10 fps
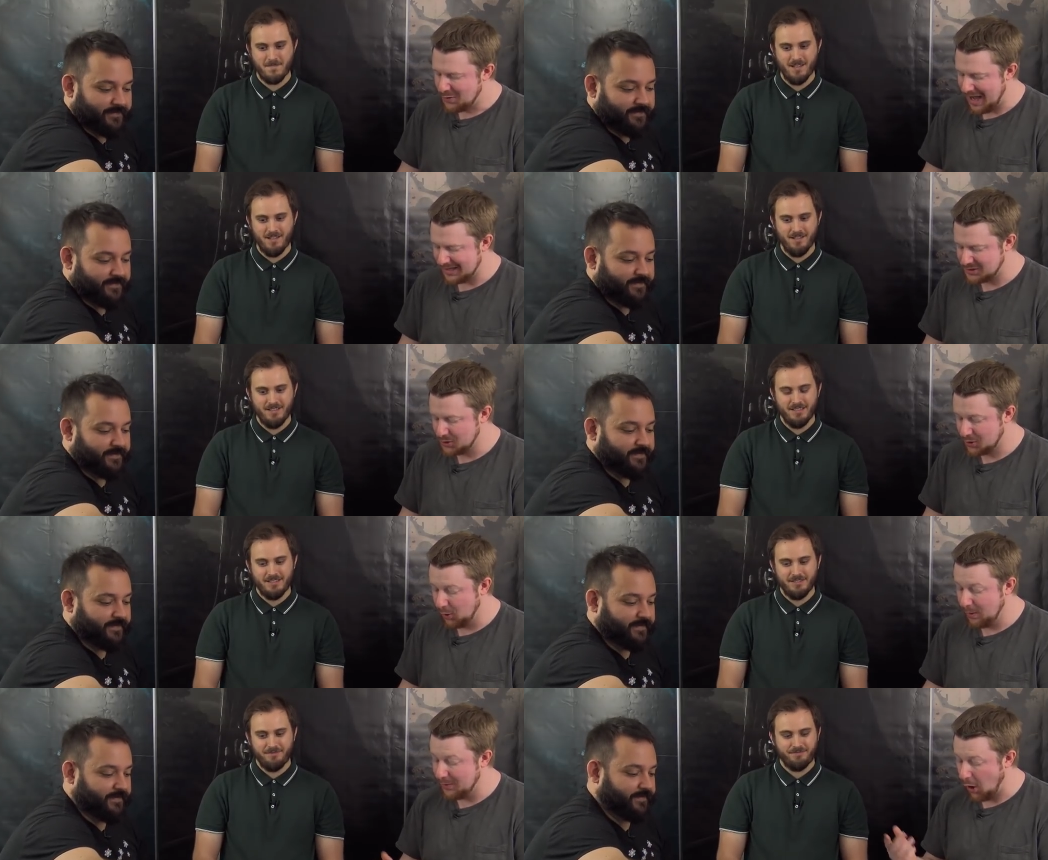Speaker 1: That's so
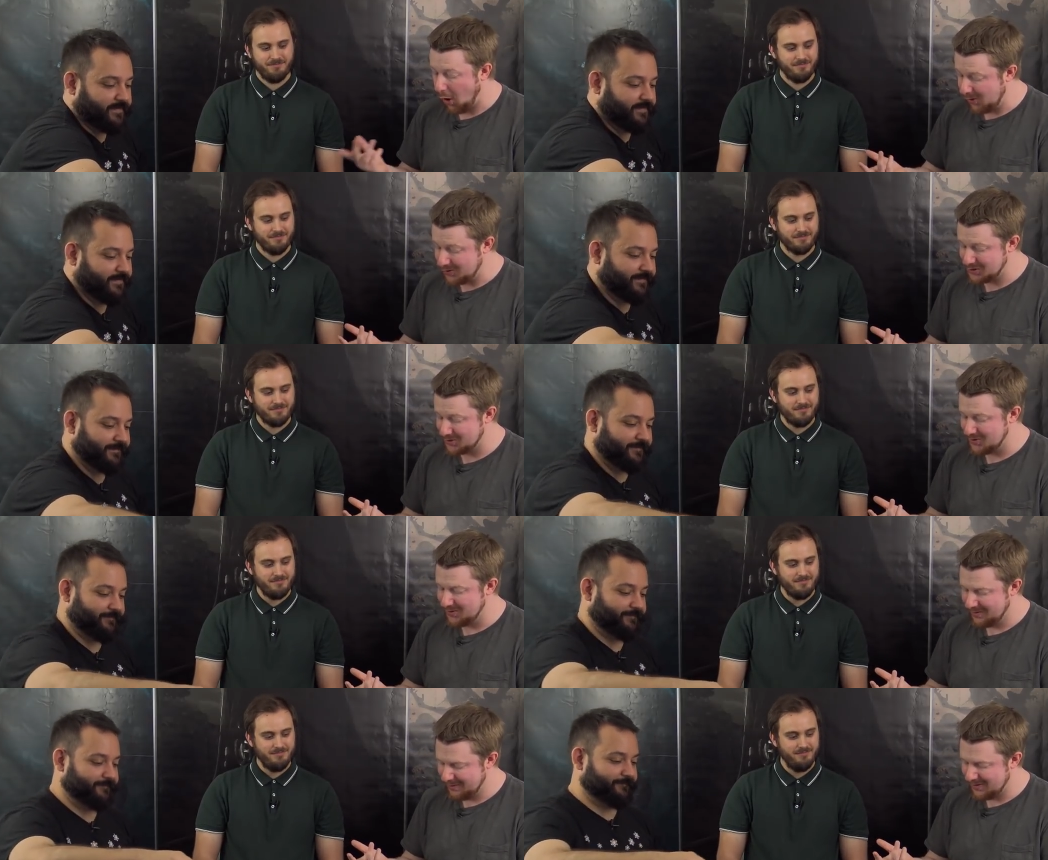cool. We would
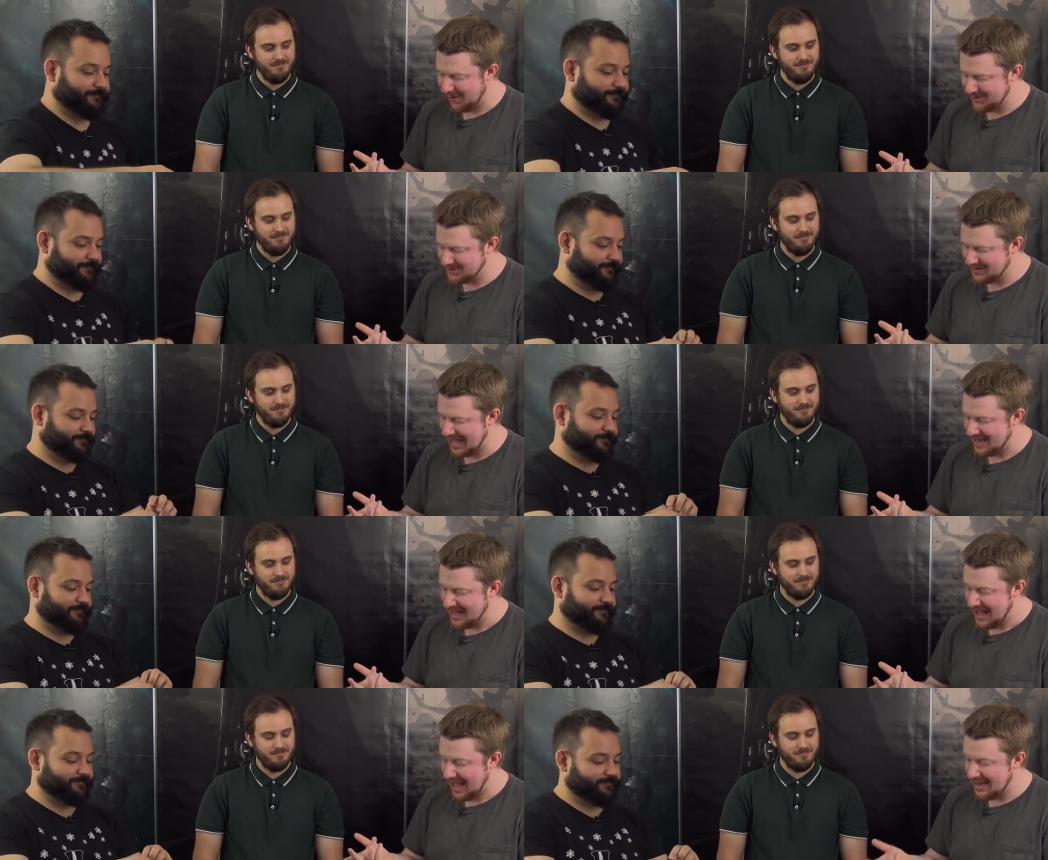also we would also get
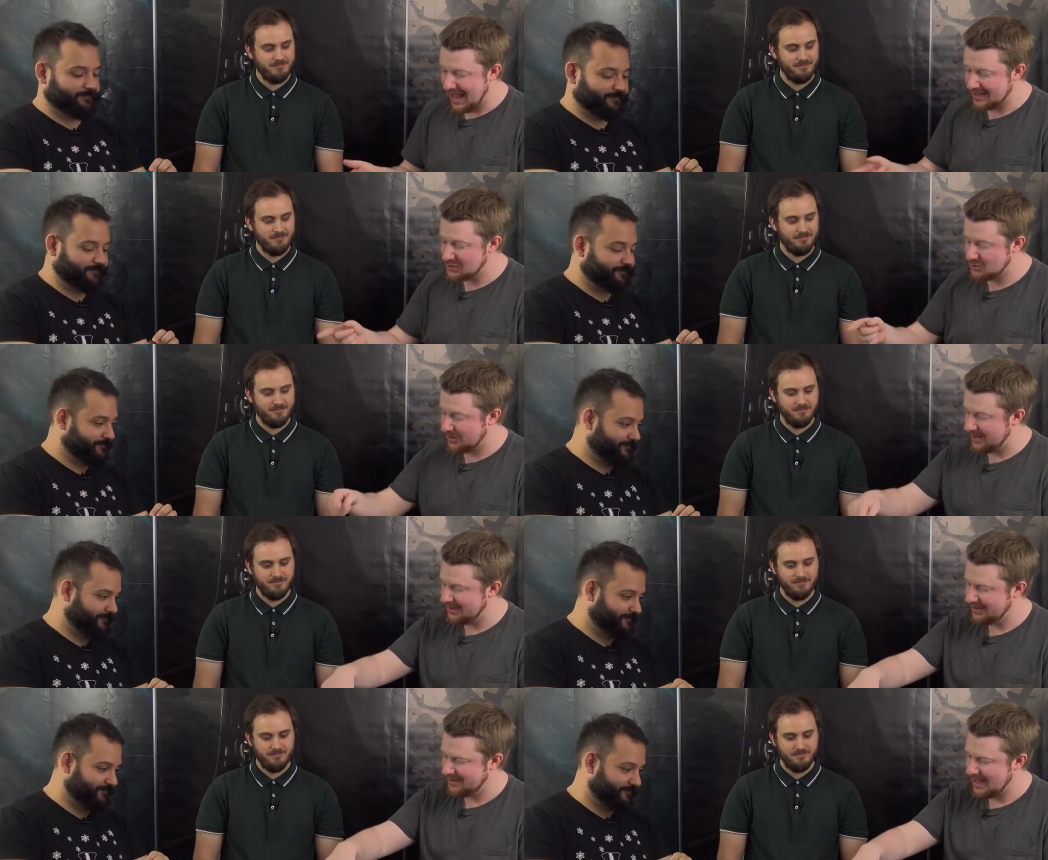an
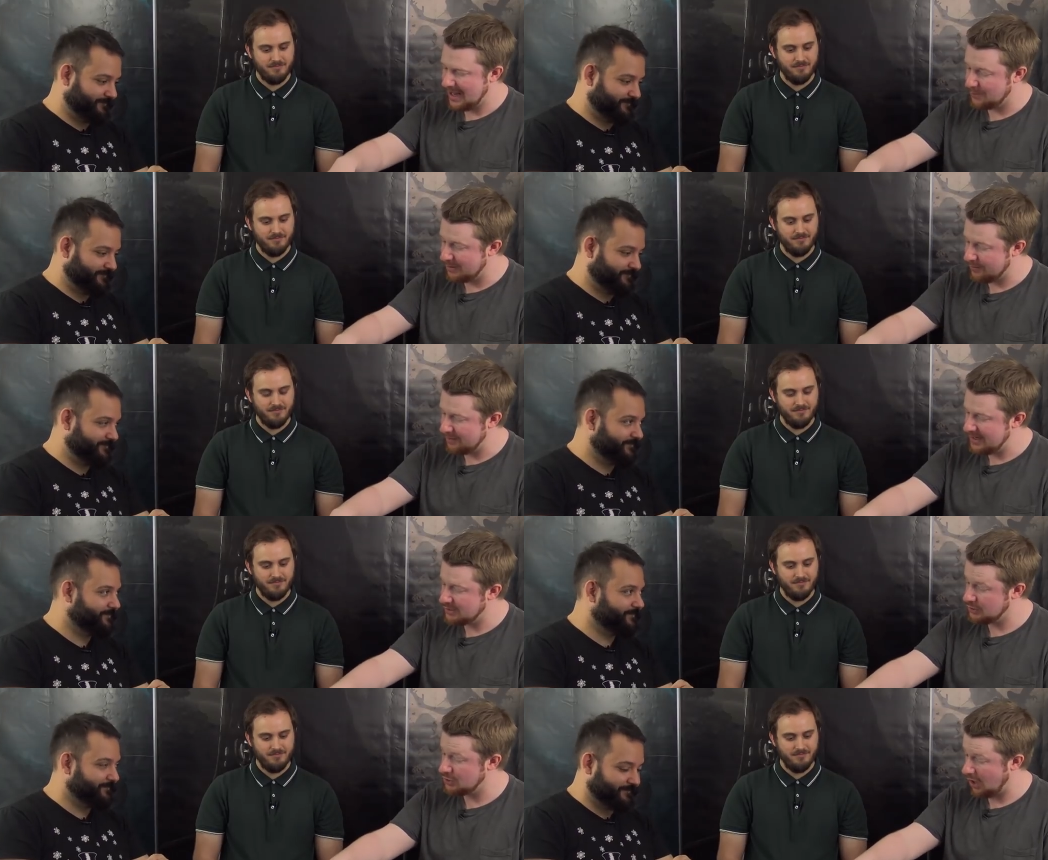extra uh, bravery
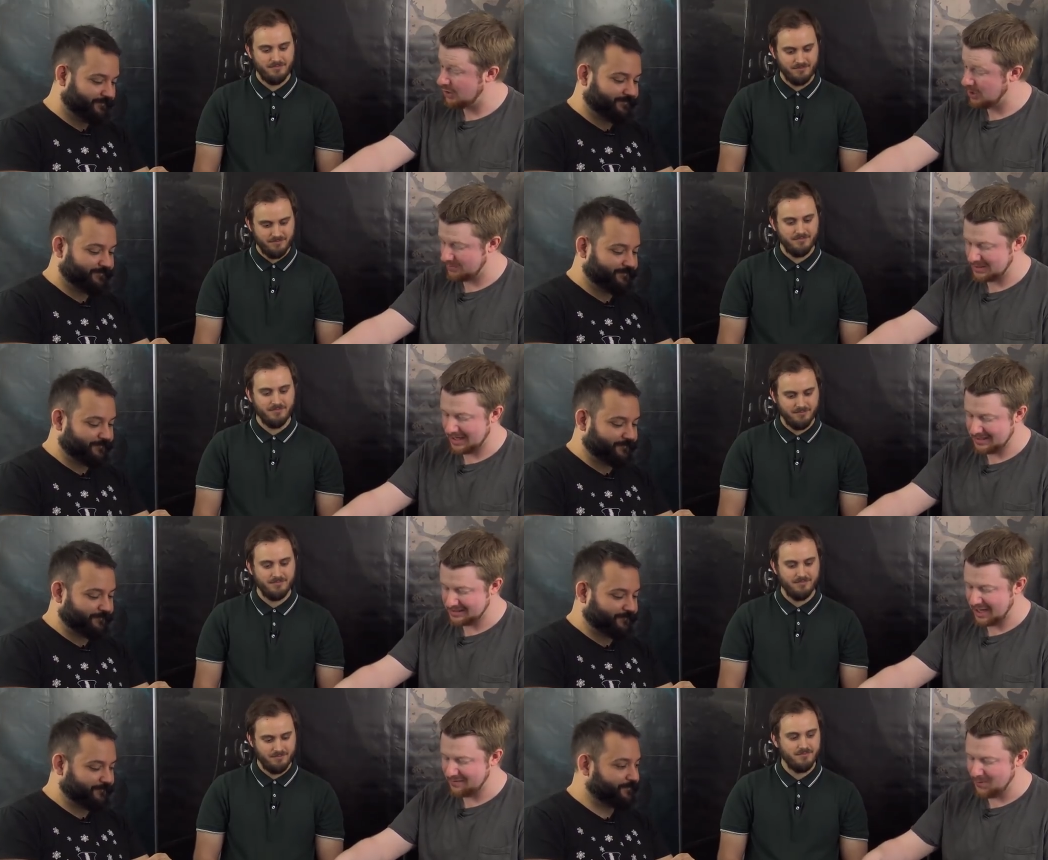to charge up the, the
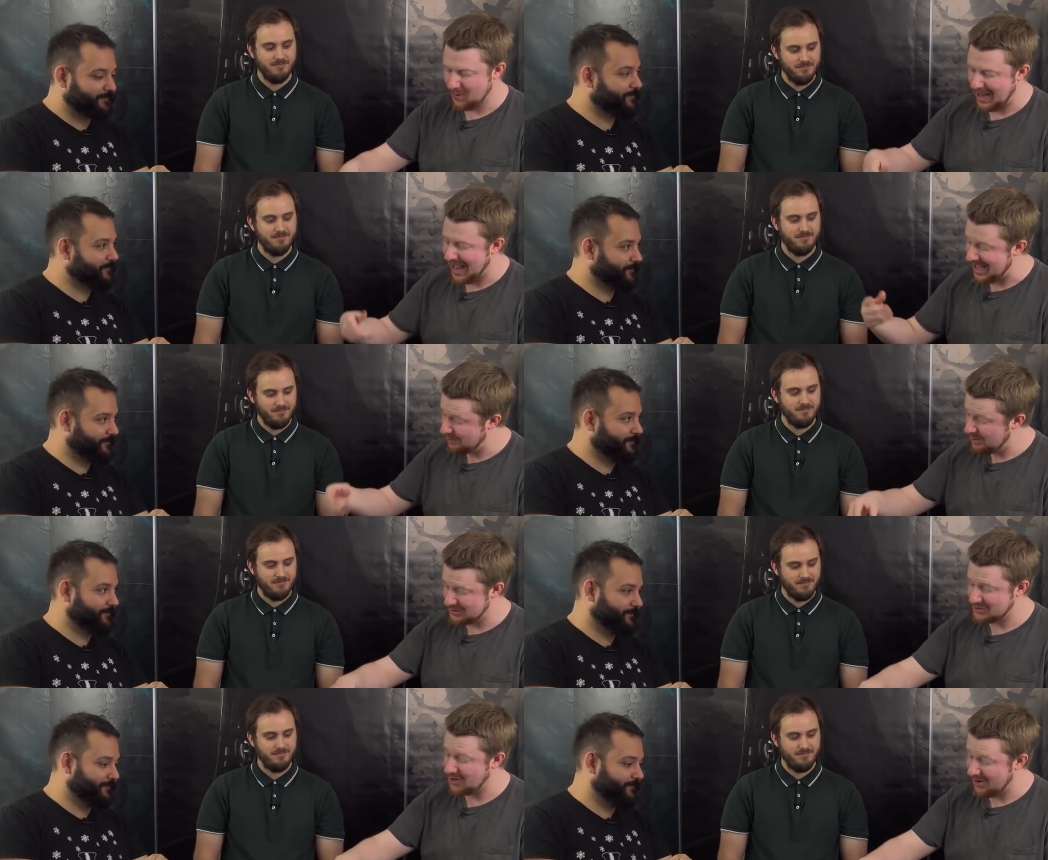staff more, and we've
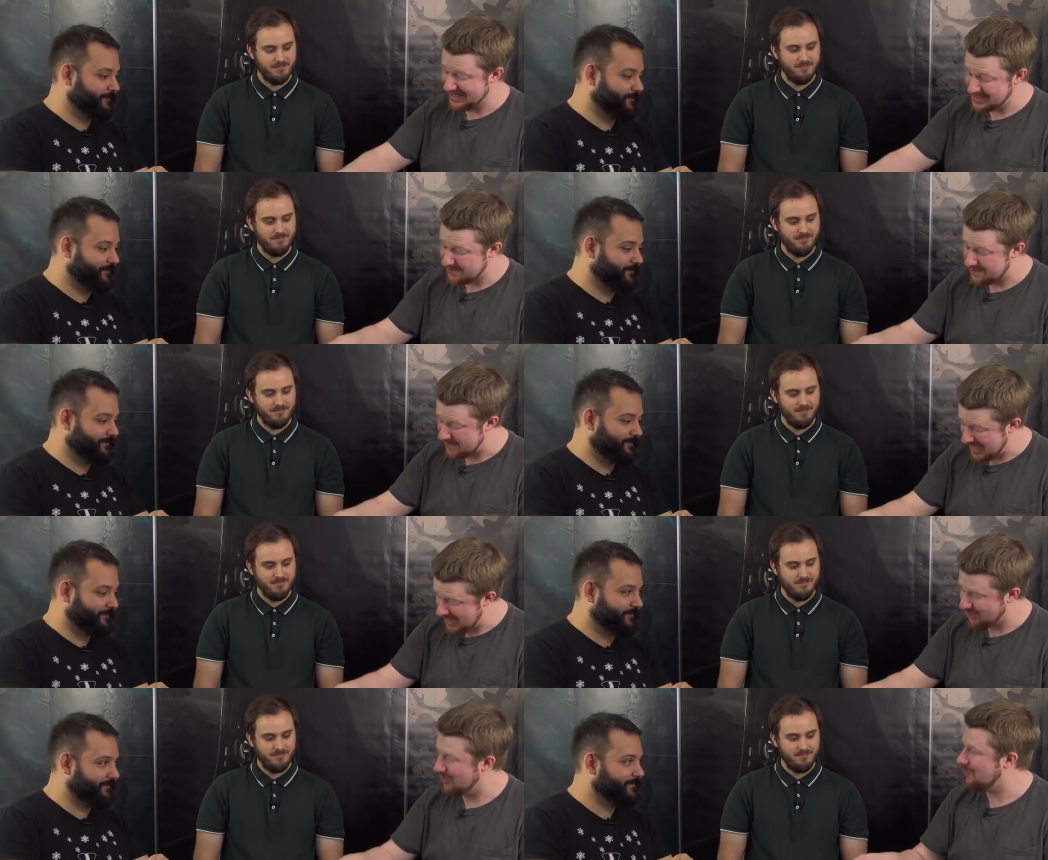discarded his
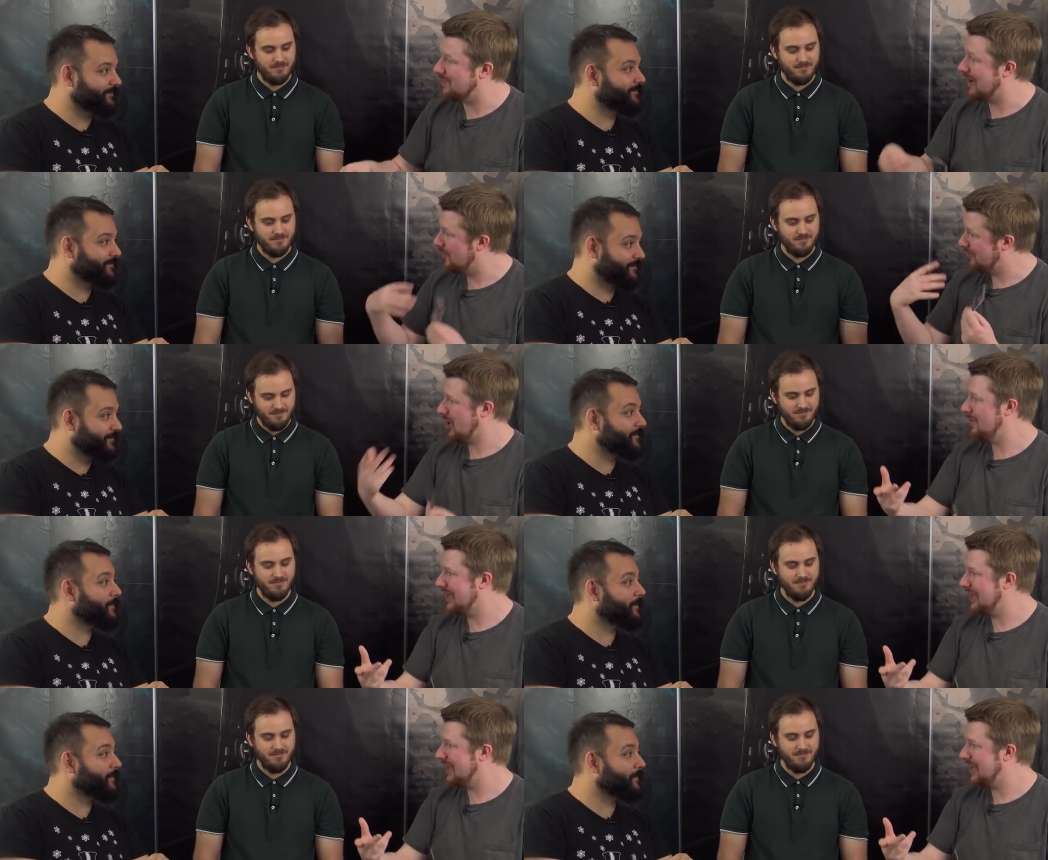fear by overcoming